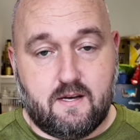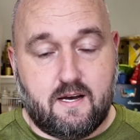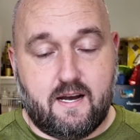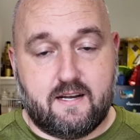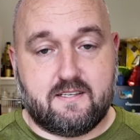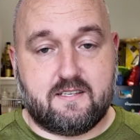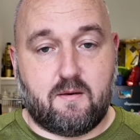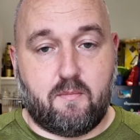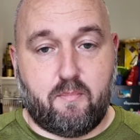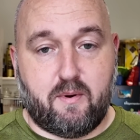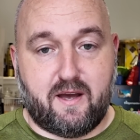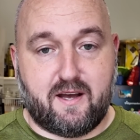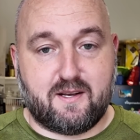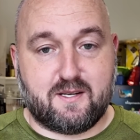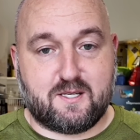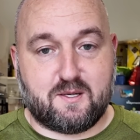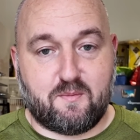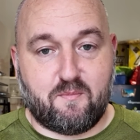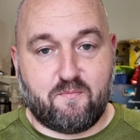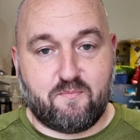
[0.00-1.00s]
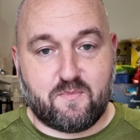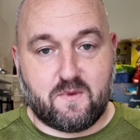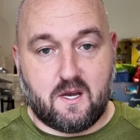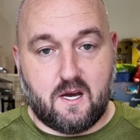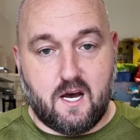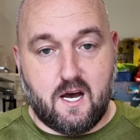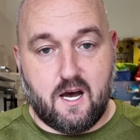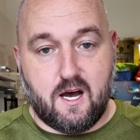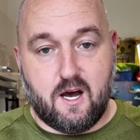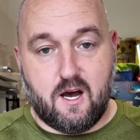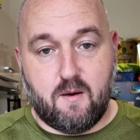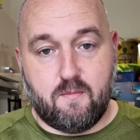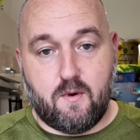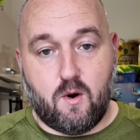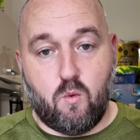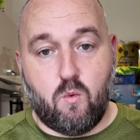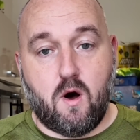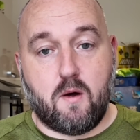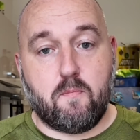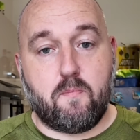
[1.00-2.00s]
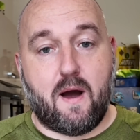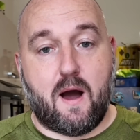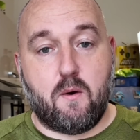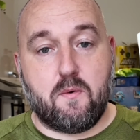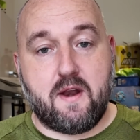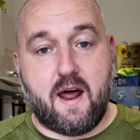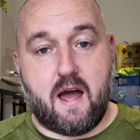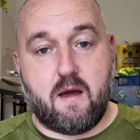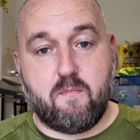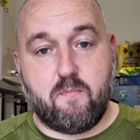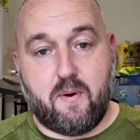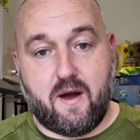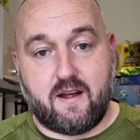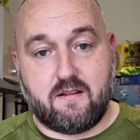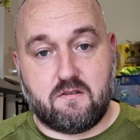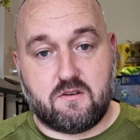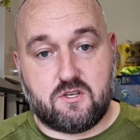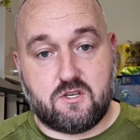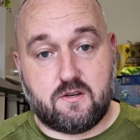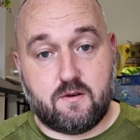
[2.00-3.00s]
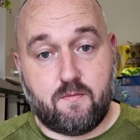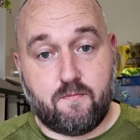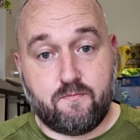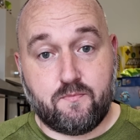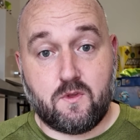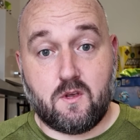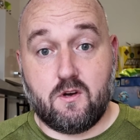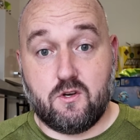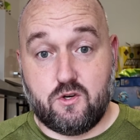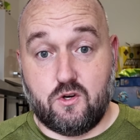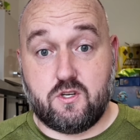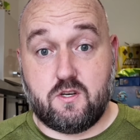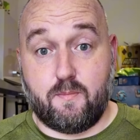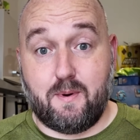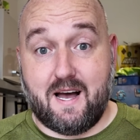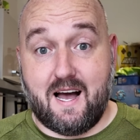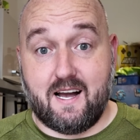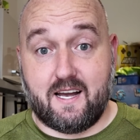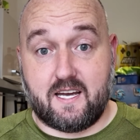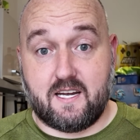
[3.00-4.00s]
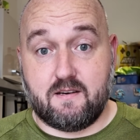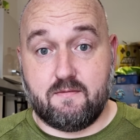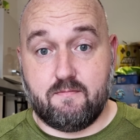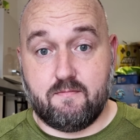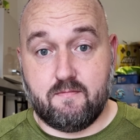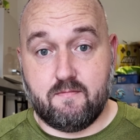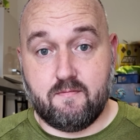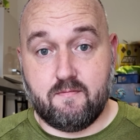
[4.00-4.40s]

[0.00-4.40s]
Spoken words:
Head's in bits. £1.09, so it's a bargain.